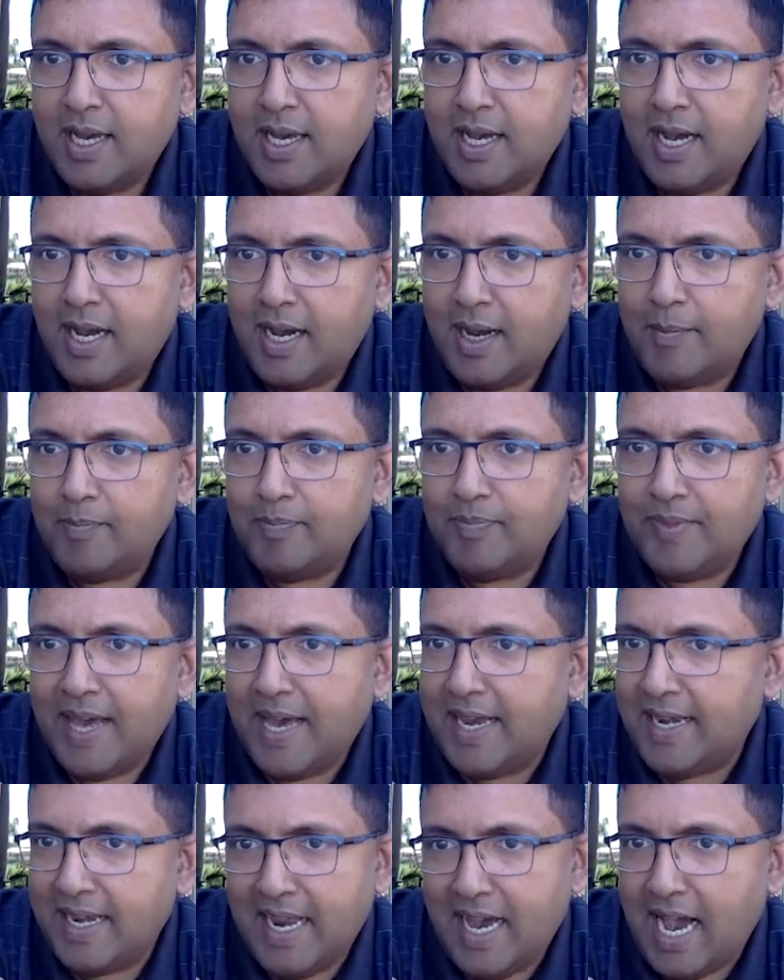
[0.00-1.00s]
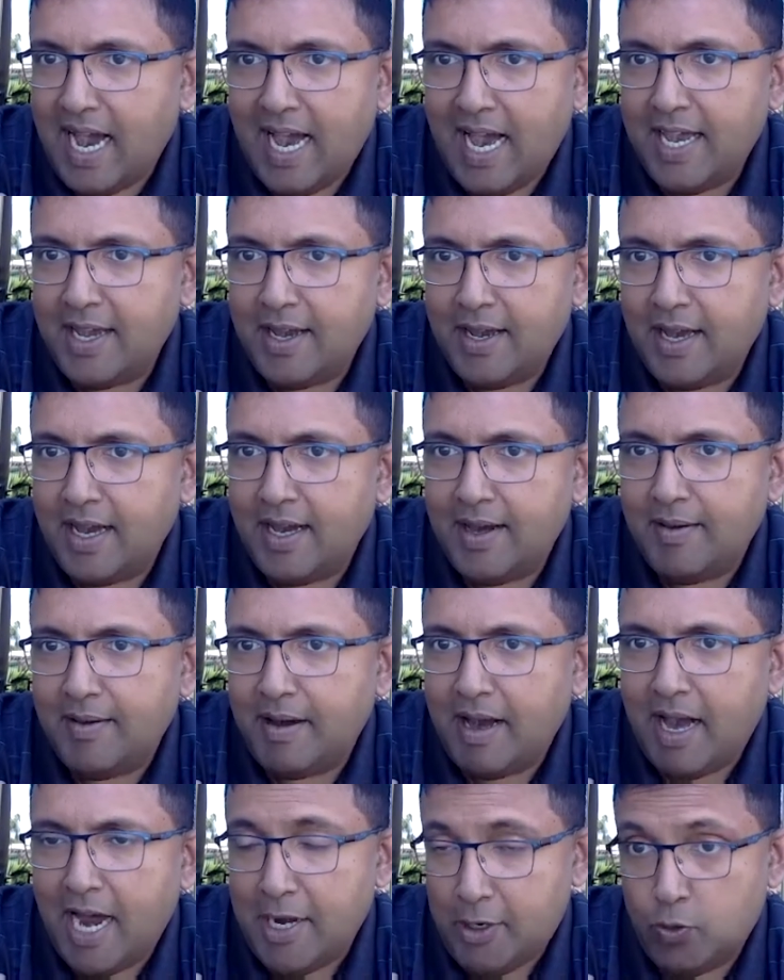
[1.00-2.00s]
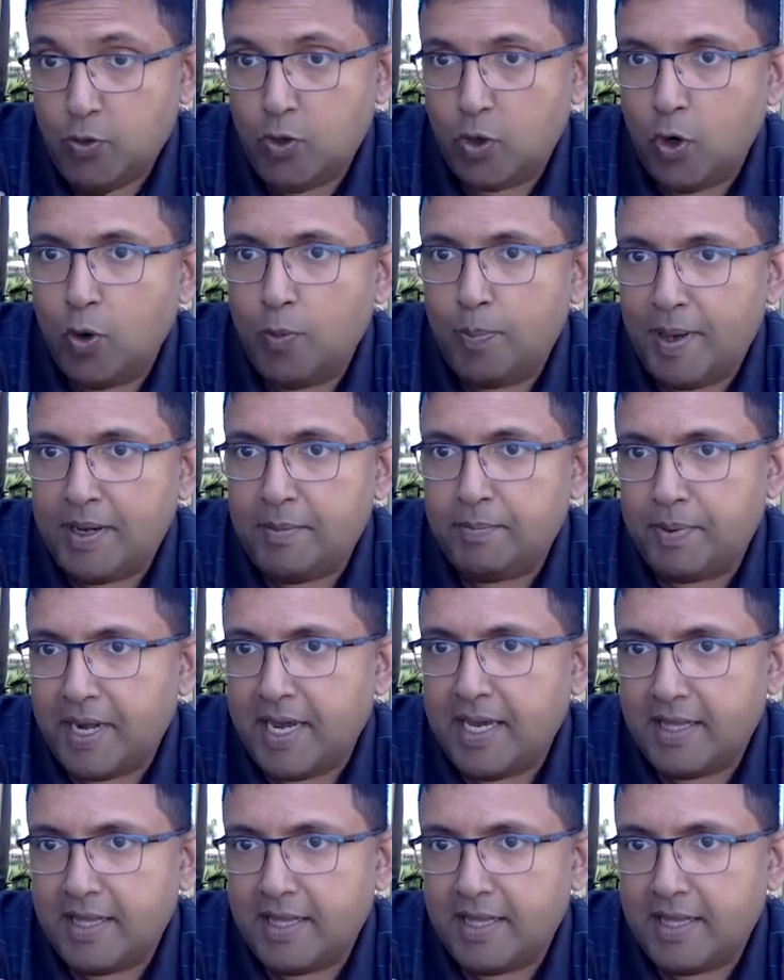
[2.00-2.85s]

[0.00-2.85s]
And I do hope and pray